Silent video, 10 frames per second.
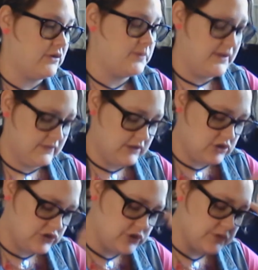was basically
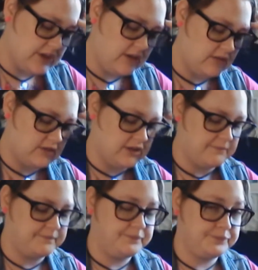just using
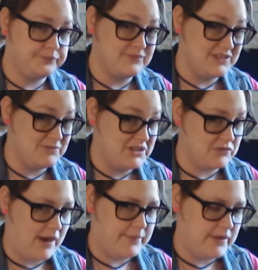my
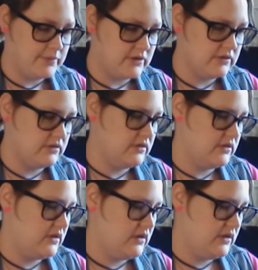scrap paper.
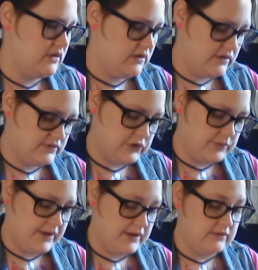It's a good
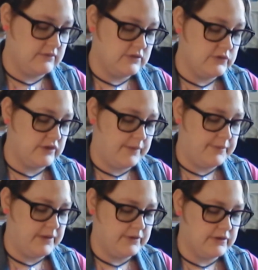way to use scrap
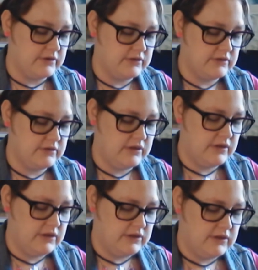paper.
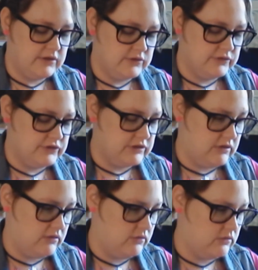
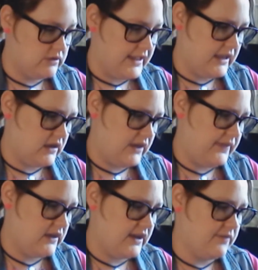So, like, I
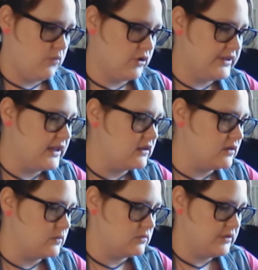think I have more
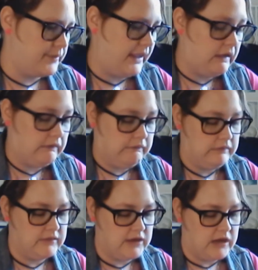yellow and pink
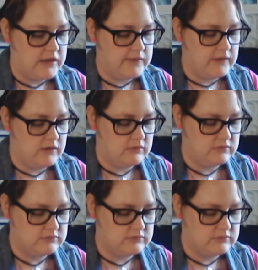than anything.